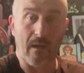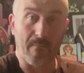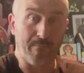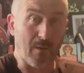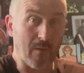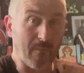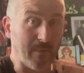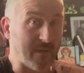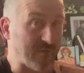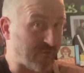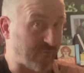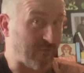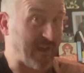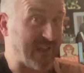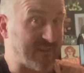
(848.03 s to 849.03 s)
Barbie is
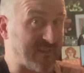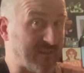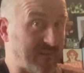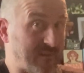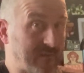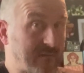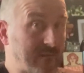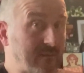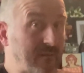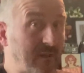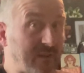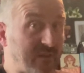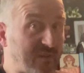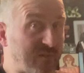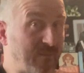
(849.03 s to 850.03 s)
great.
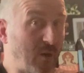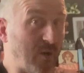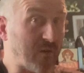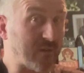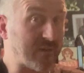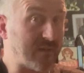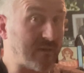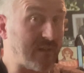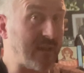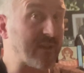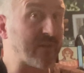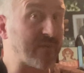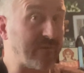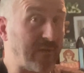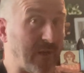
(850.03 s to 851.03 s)
It's smart,
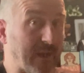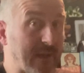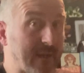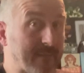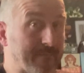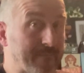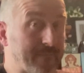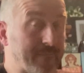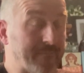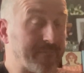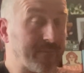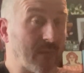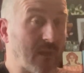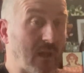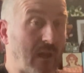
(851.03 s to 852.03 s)
it's funny.
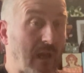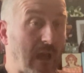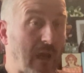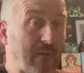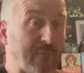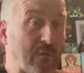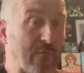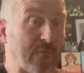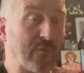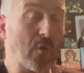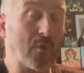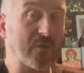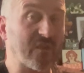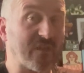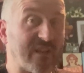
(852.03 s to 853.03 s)
If you've
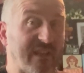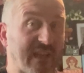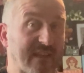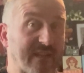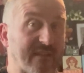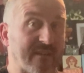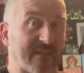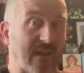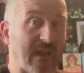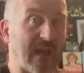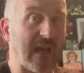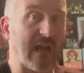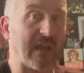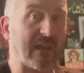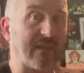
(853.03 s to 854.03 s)
not seen it
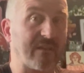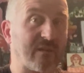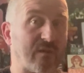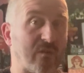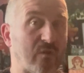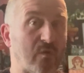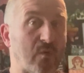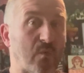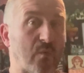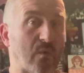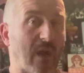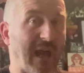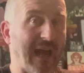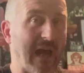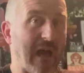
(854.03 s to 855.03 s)
and you
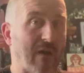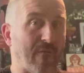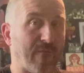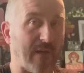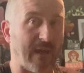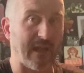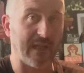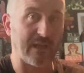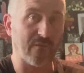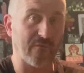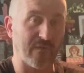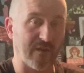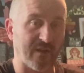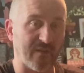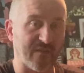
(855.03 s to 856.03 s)
have any of
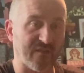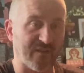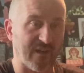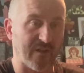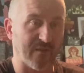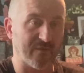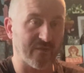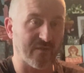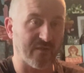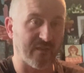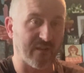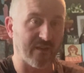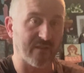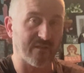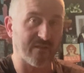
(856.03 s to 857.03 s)
the concerns
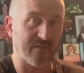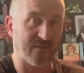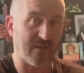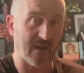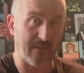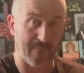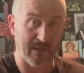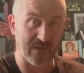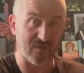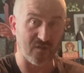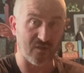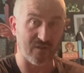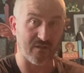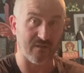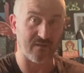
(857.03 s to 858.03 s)
that I
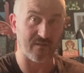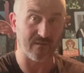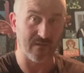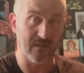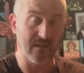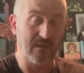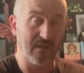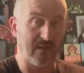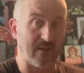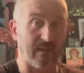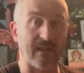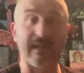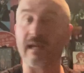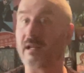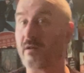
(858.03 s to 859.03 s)
mentioned and the
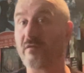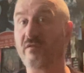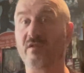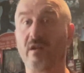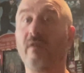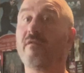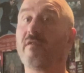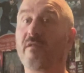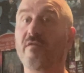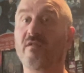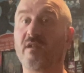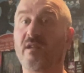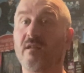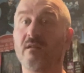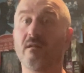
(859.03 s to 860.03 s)
kind of stuff I've
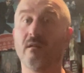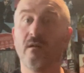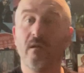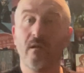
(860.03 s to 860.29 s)
seen